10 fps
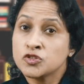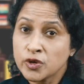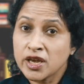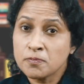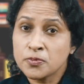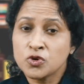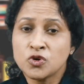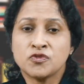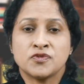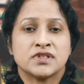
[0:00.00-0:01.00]
To
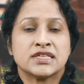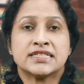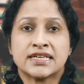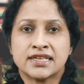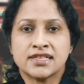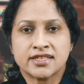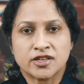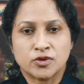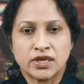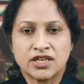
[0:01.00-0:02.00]
improve the journal
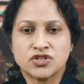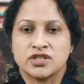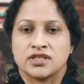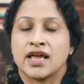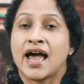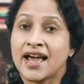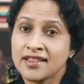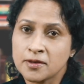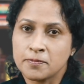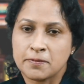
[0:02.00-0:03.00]
circulation
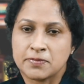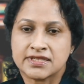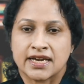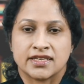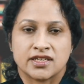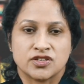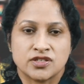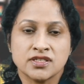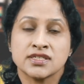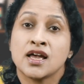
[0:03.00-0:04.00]
and the paper
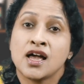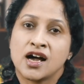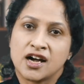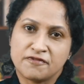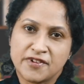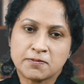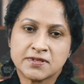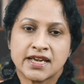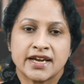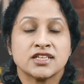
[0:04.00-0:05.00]
citations, a
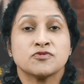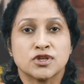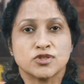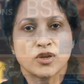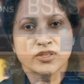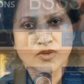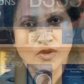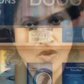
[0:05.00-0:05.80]
website was also